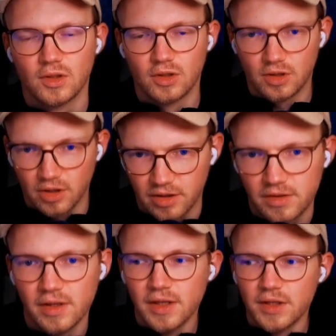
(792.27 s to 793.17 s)
Got it.
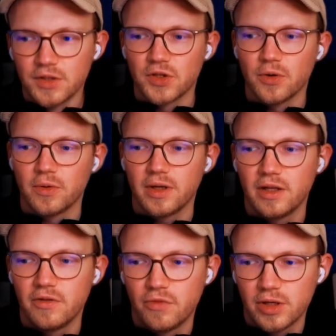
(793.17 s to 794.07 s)
So
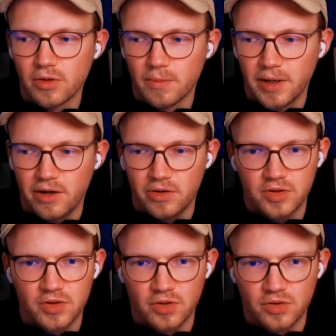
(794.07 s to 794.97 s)
if we compare
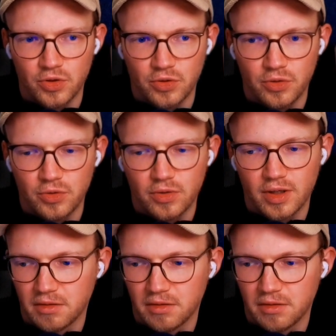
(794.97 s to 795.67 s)
it to